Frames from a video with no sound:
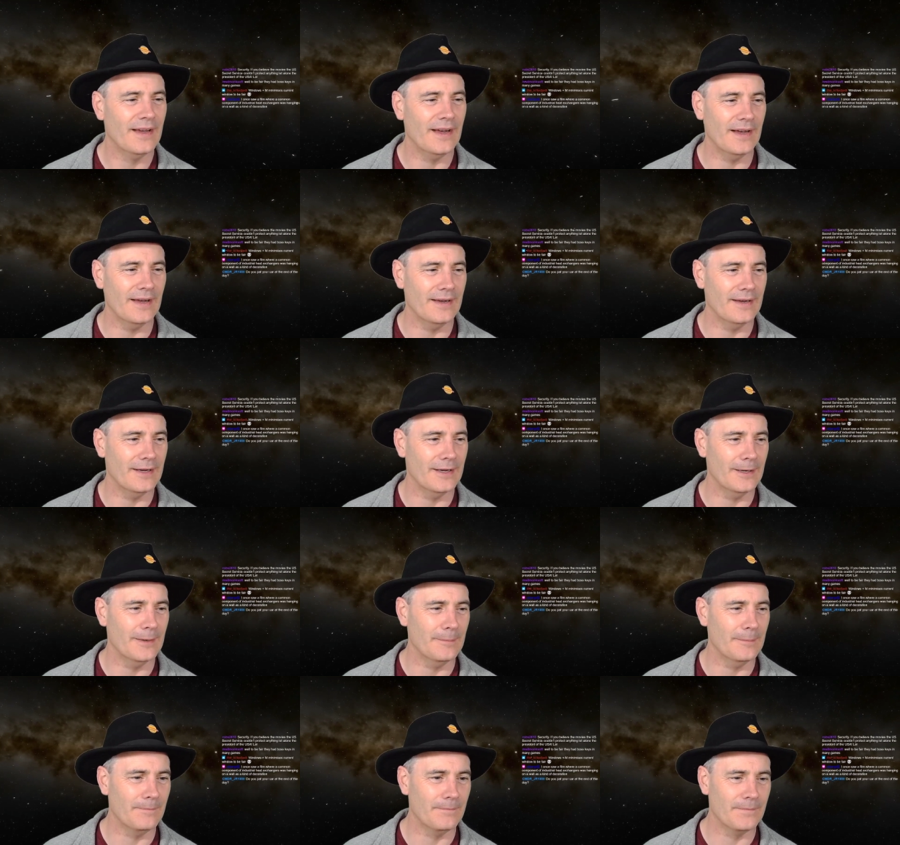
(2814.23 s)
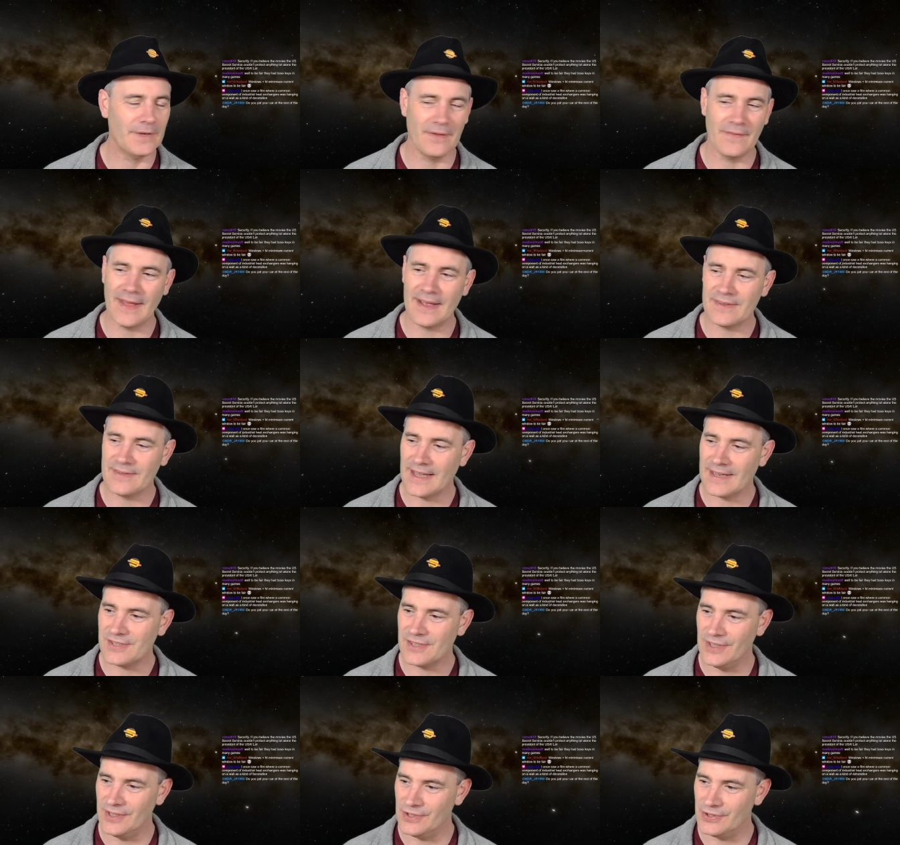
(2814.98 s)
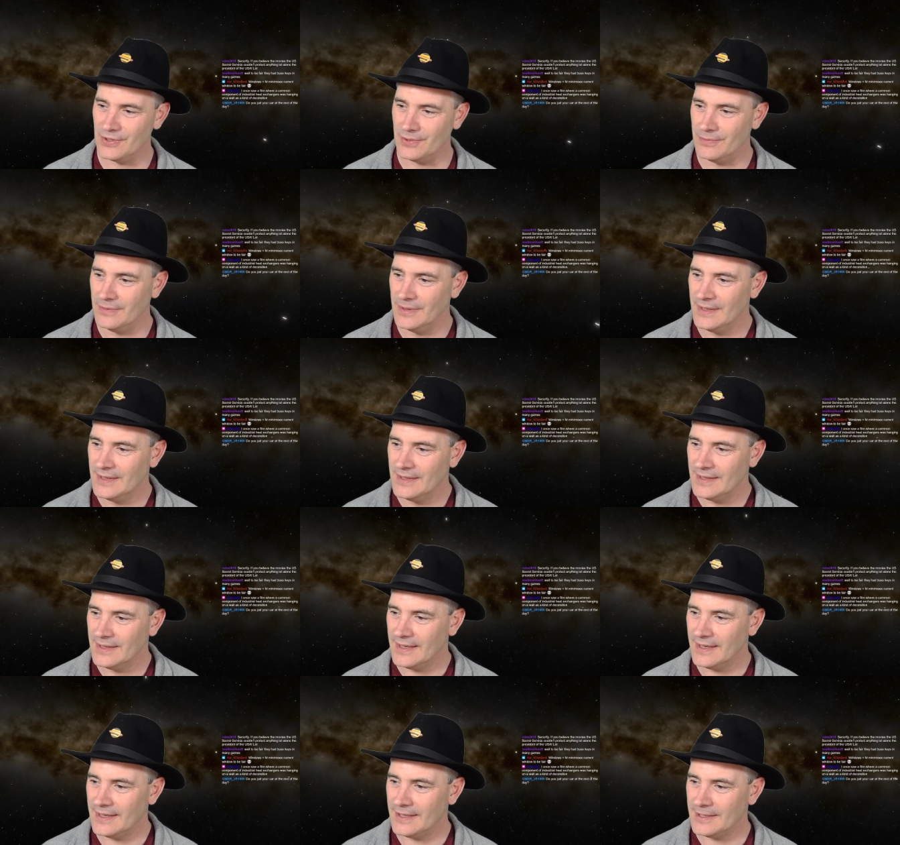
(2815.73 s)
That's an issue.
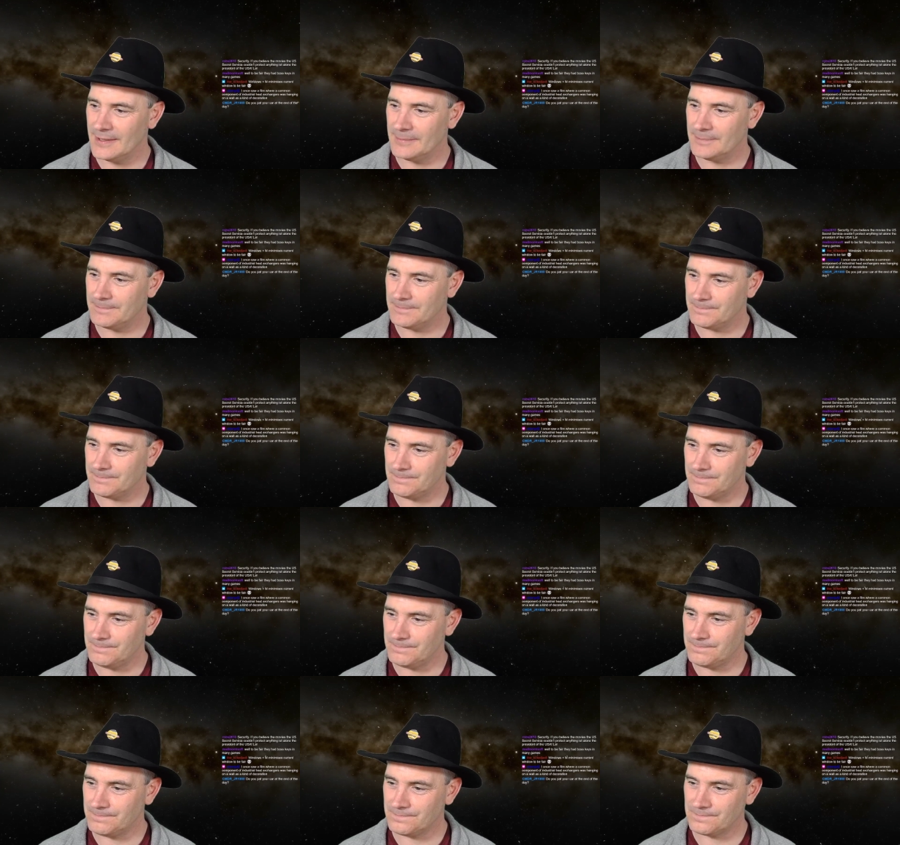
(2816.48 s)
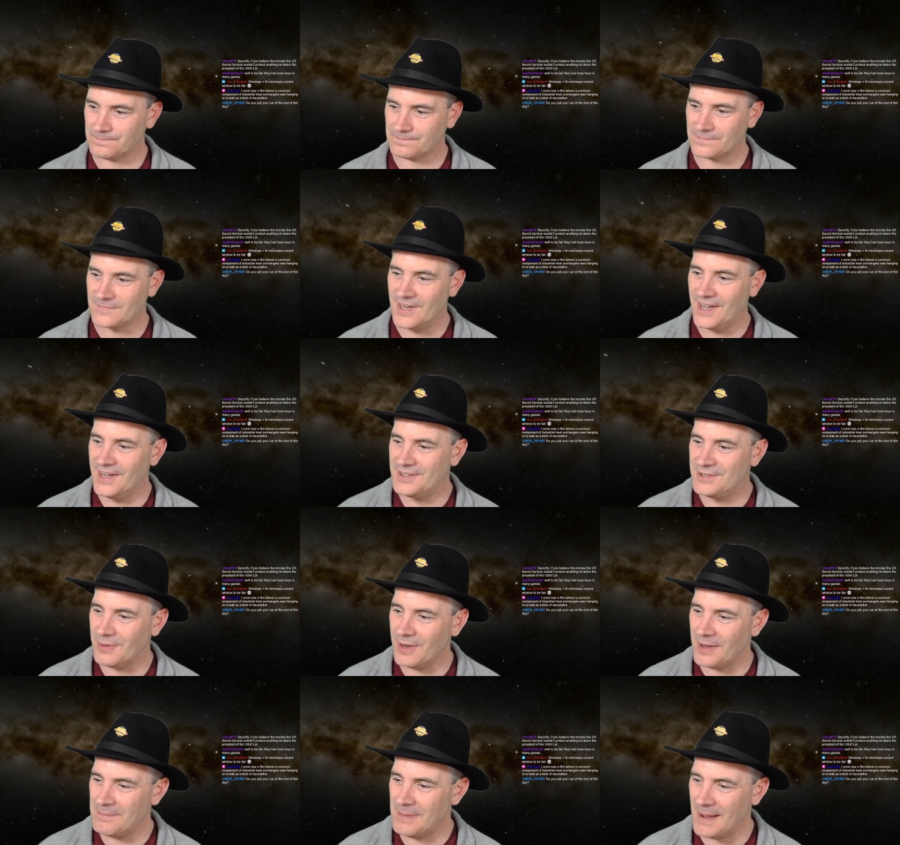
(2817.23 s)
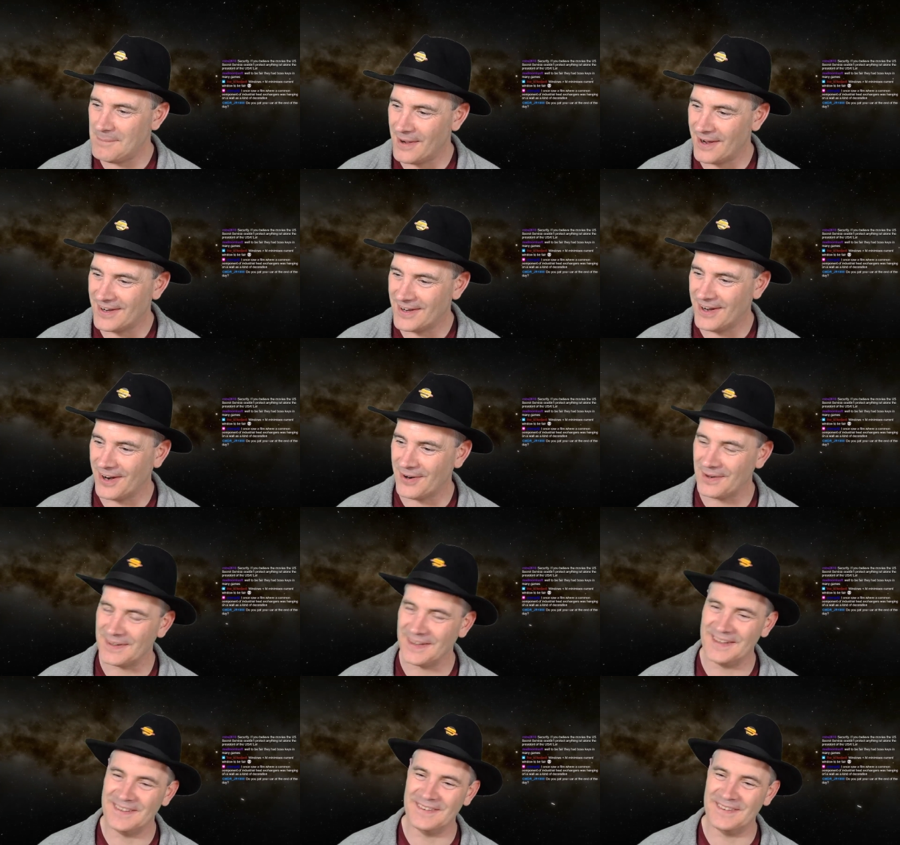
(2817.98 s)
Do I pat my
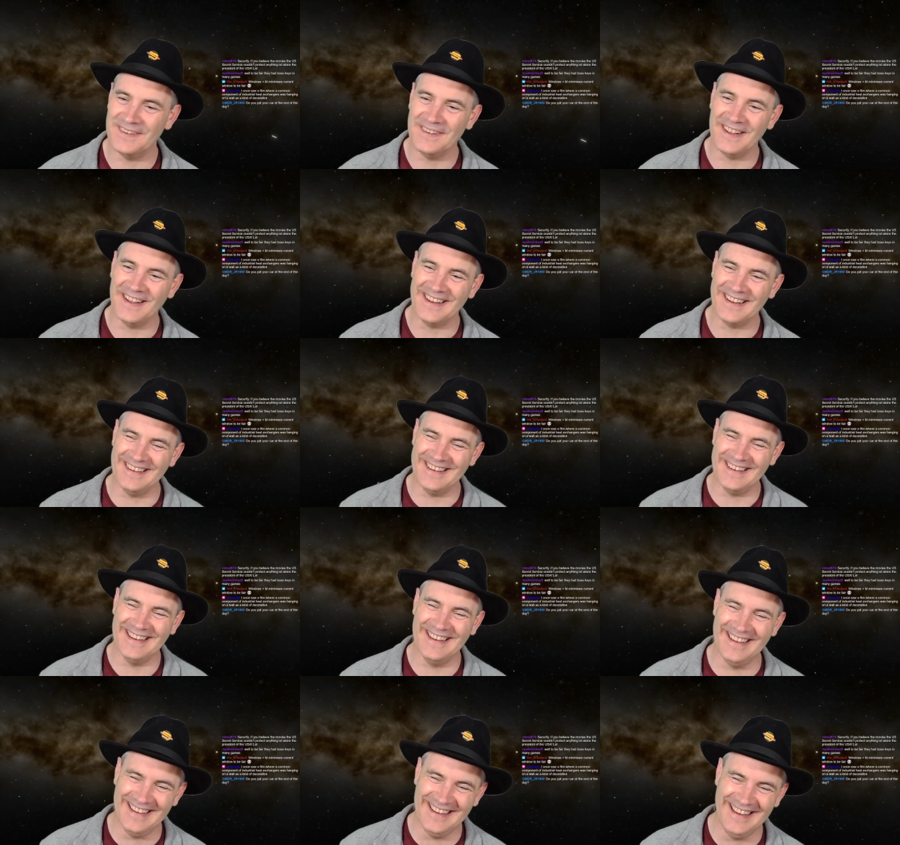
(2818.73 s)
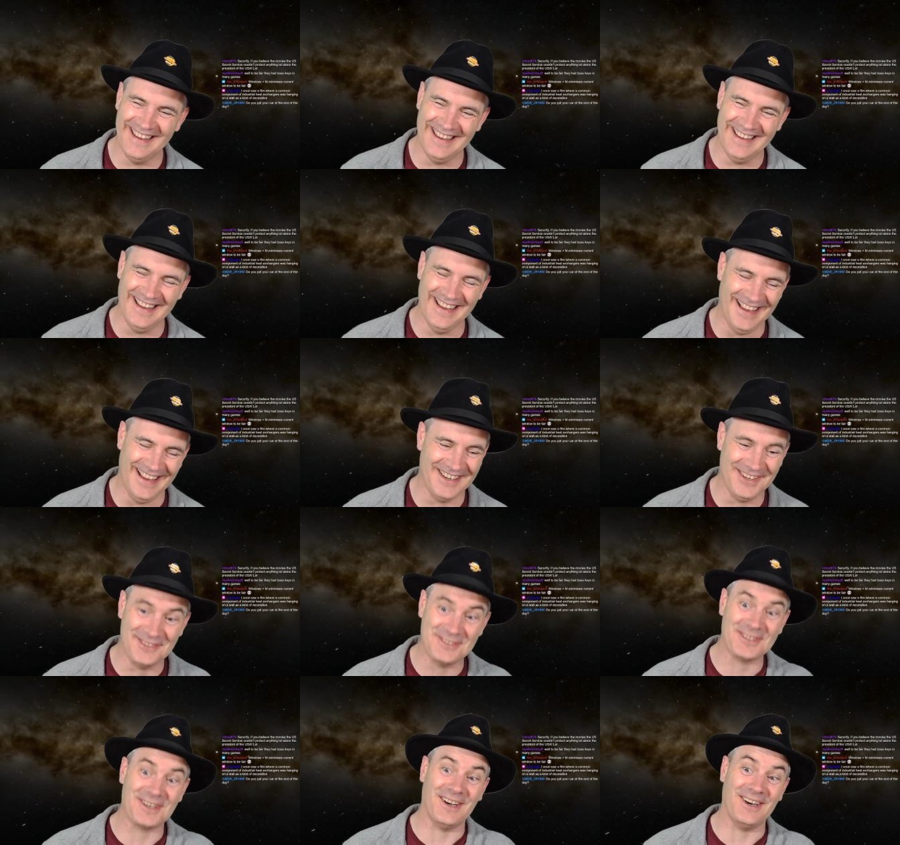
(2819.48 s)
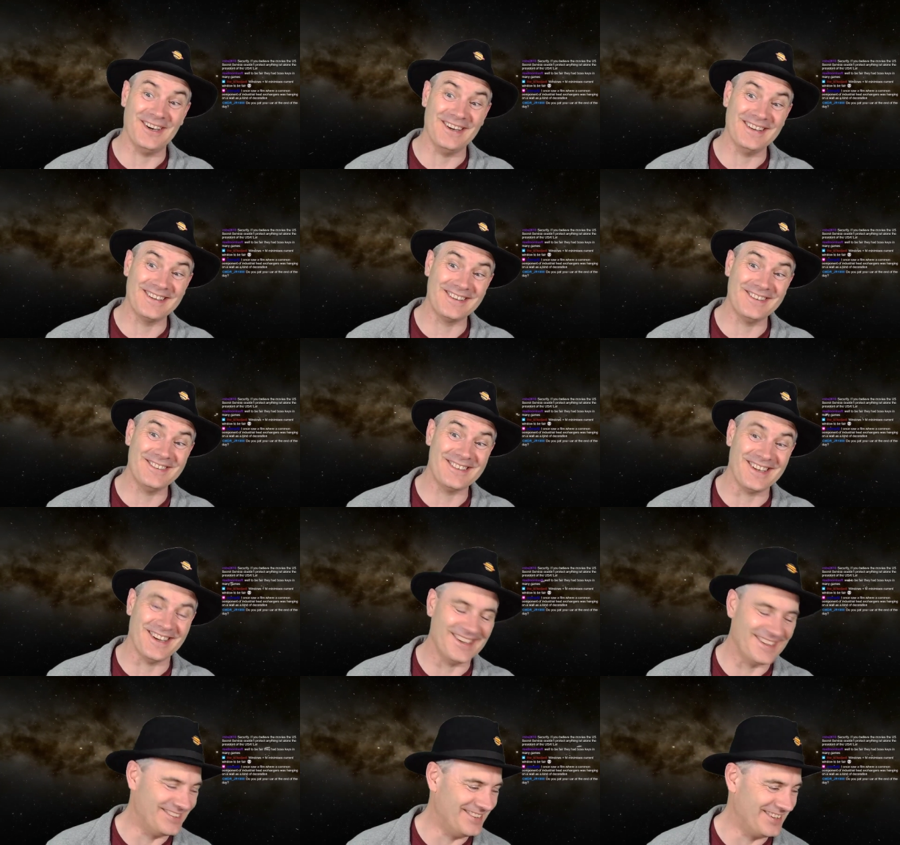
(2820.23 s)
car at the end of the day? Good car,
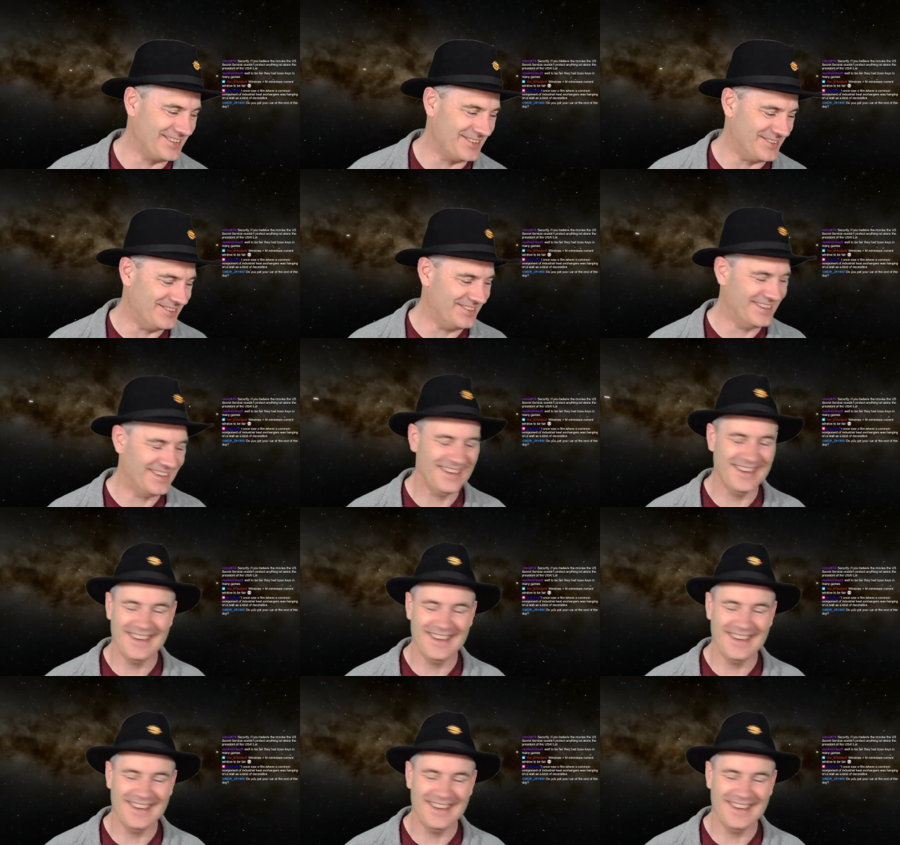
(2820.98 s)
you've done good.